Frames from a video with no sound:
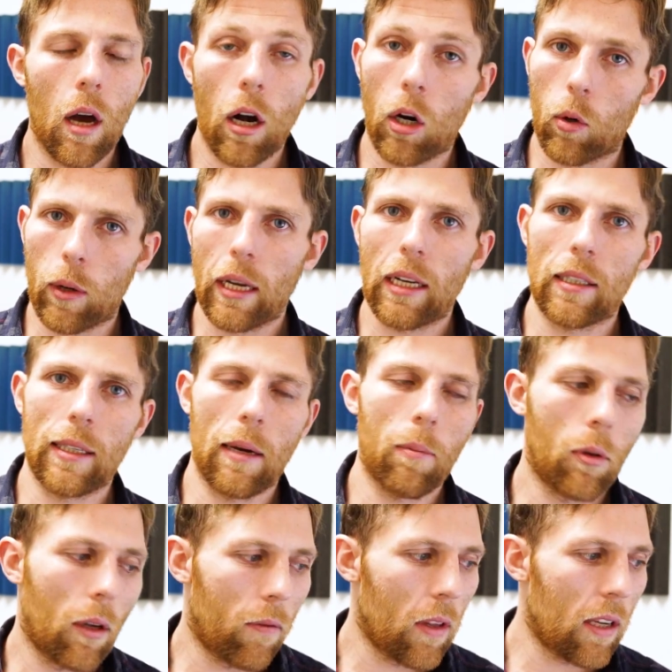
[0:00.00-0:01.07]
A great
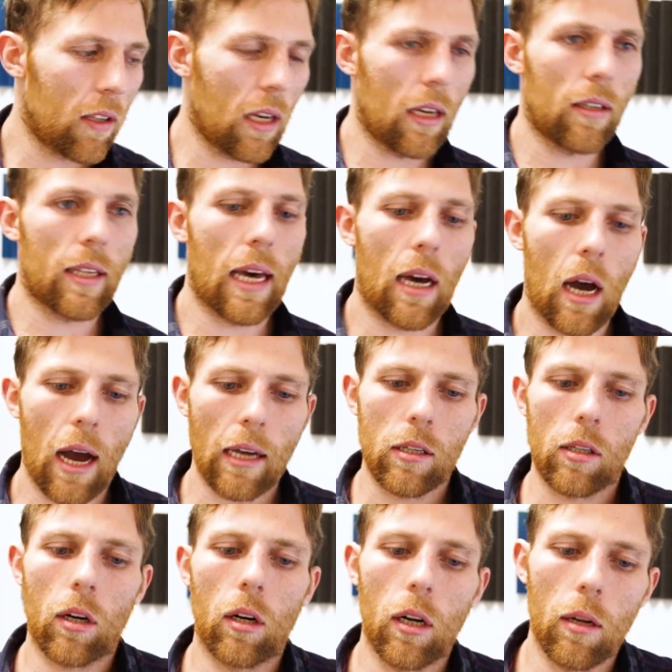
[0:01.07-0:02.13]
example of this is that I
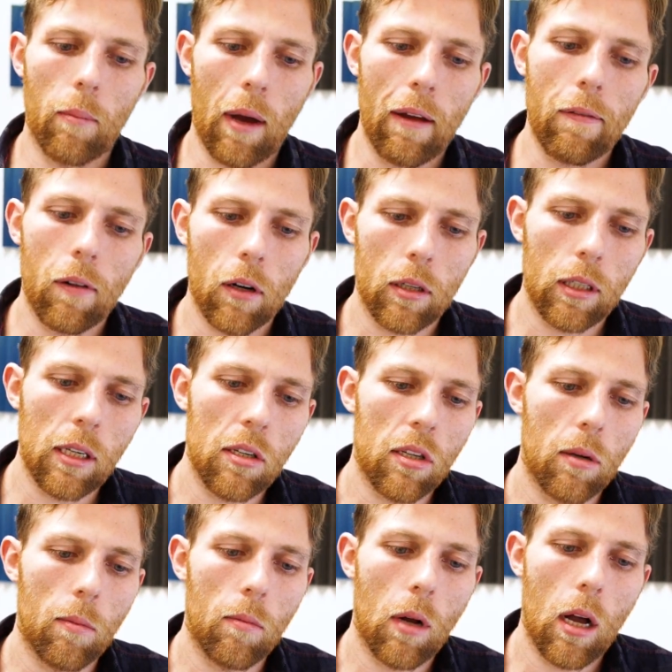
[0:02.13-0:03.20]
started my first
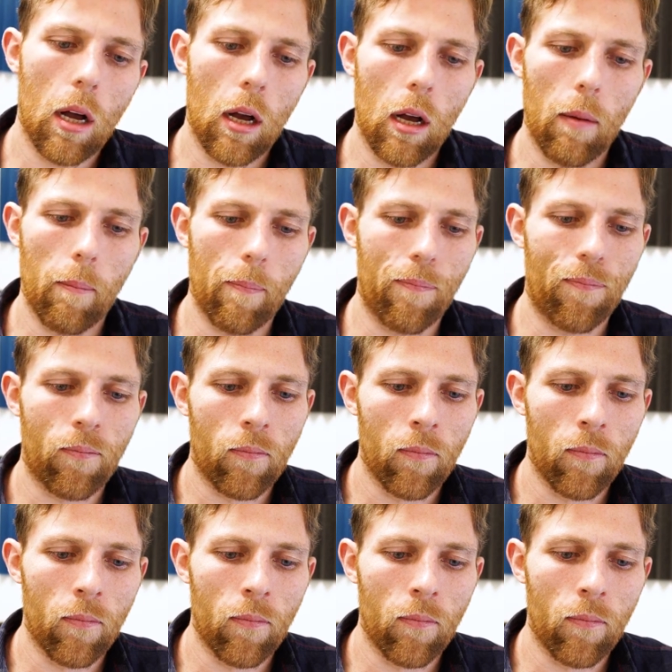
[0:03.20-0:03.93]
system, um,